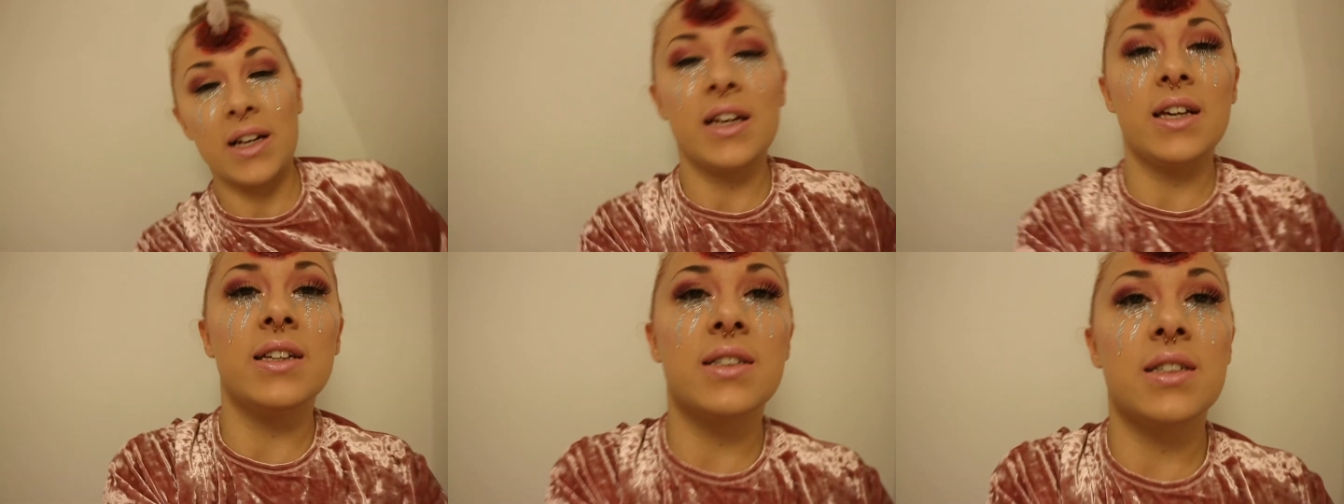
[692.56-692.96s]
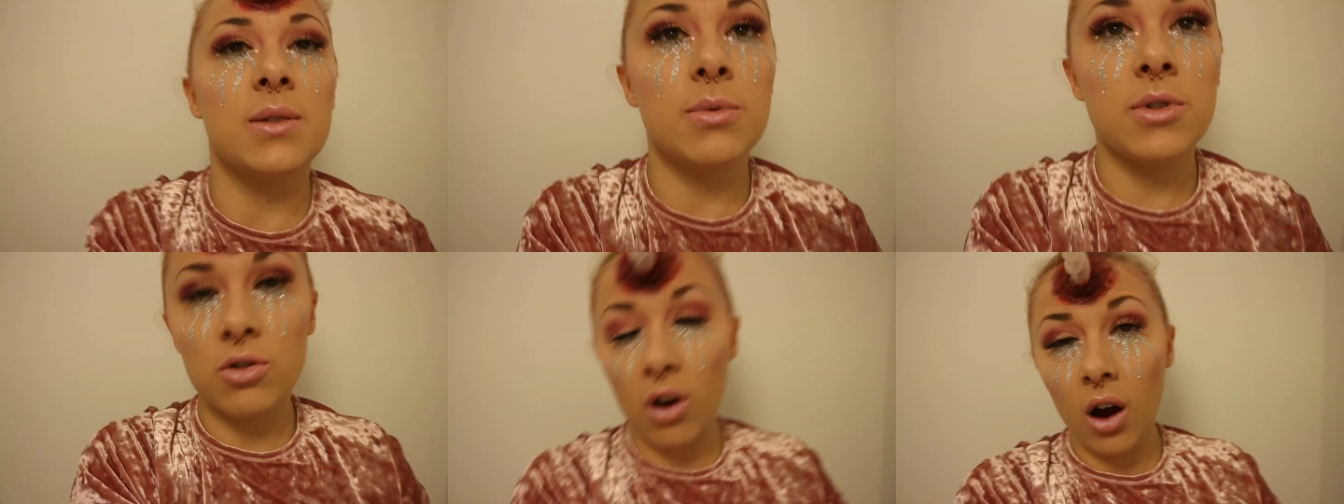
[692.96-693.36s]
please
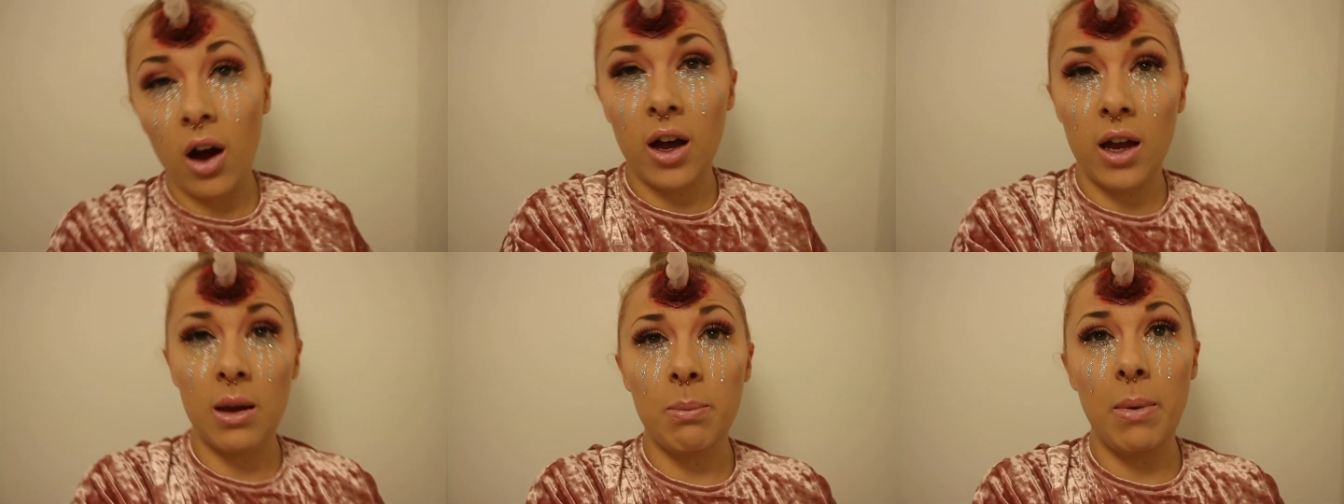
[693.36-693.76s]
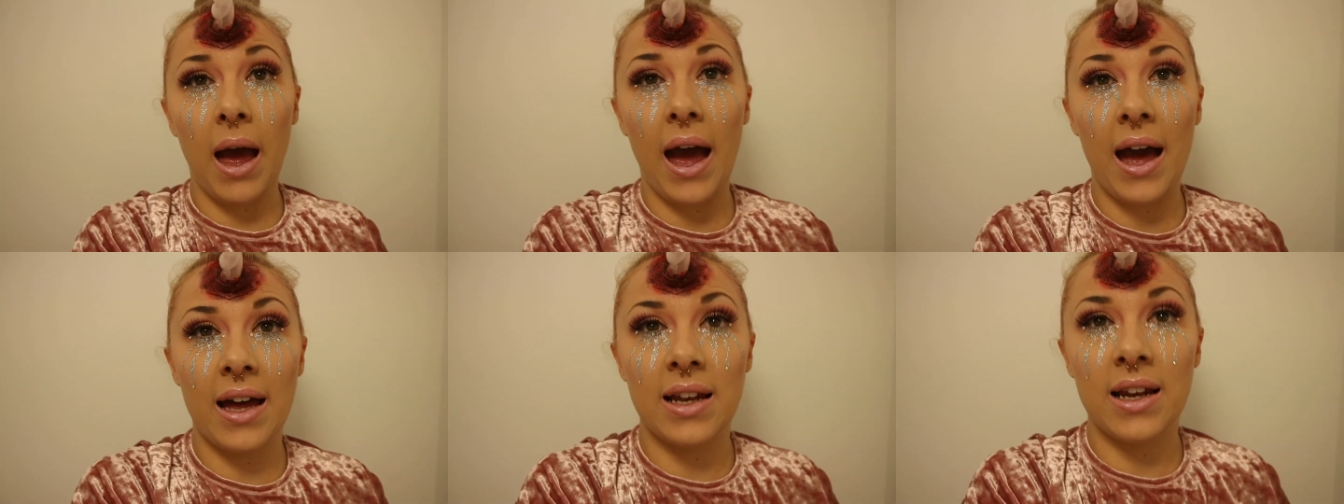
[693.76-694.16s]
subscribe
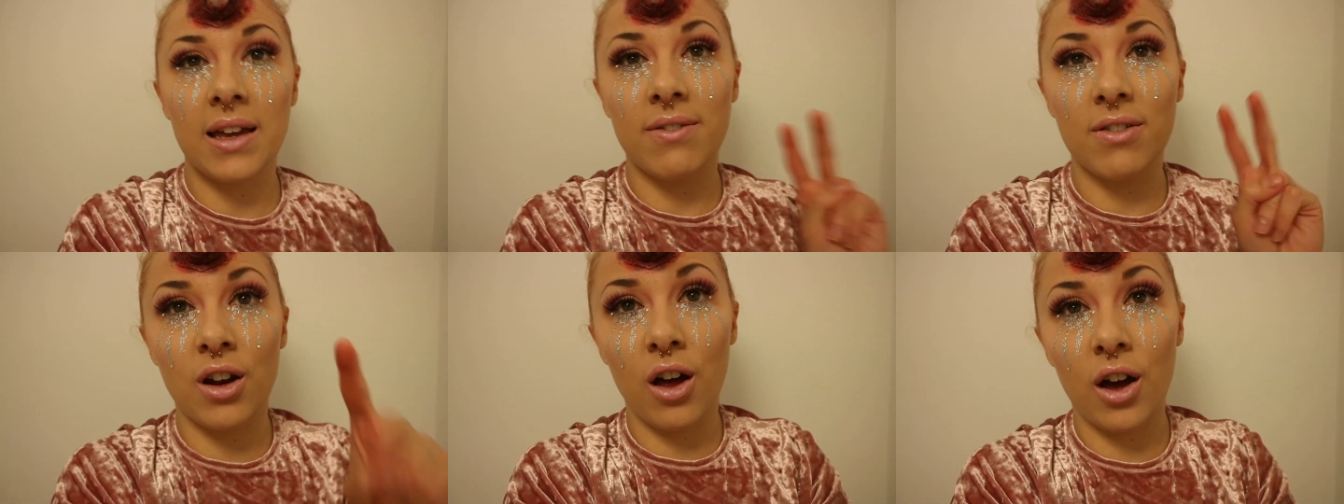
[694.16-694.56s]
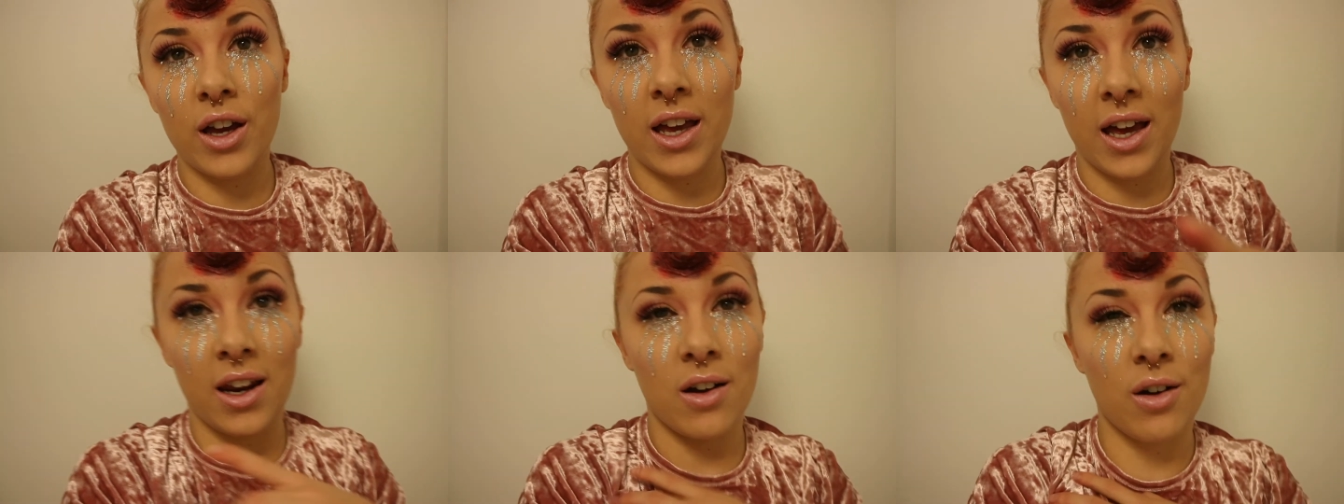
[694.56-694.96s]
and leave a
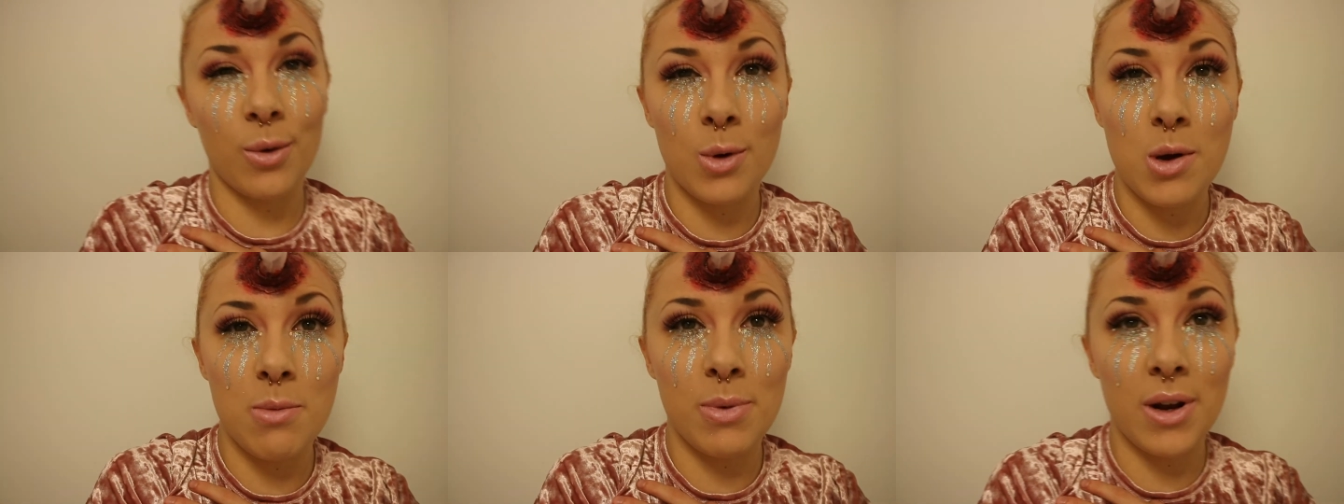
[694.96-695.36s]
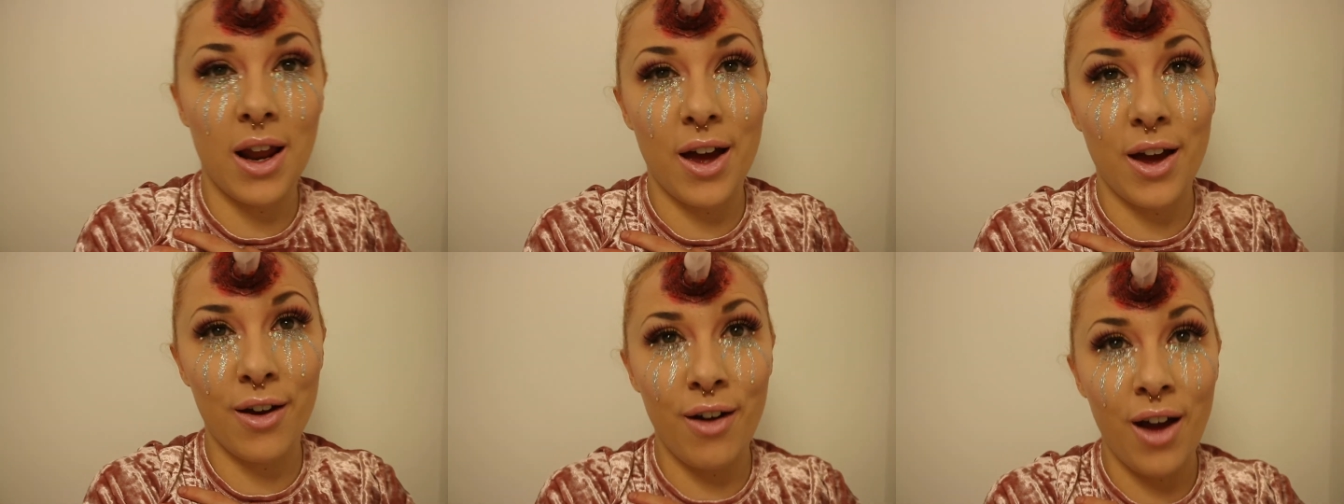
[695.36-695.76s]
like and a comment
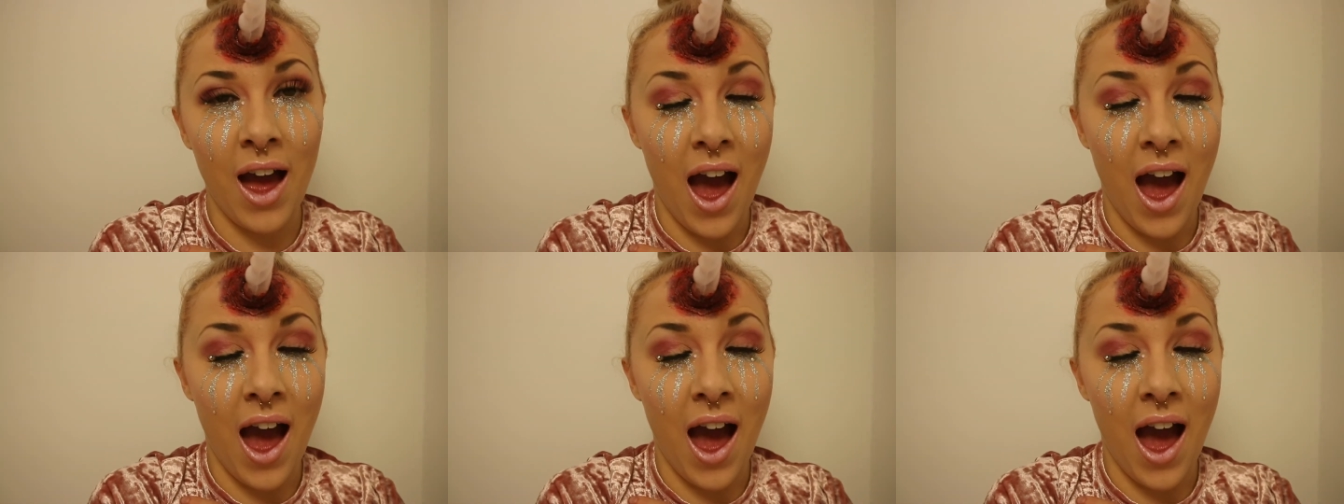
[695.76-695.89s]
below.